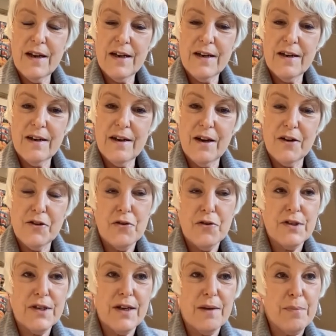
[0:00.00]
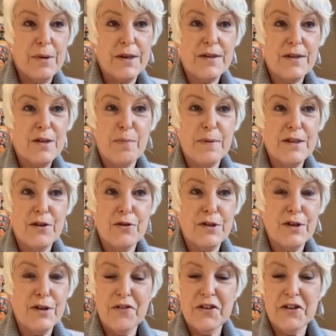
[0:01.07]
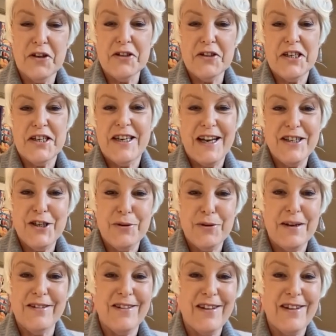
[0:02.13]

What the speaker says: and underusing it because it's been so difficult to get to it,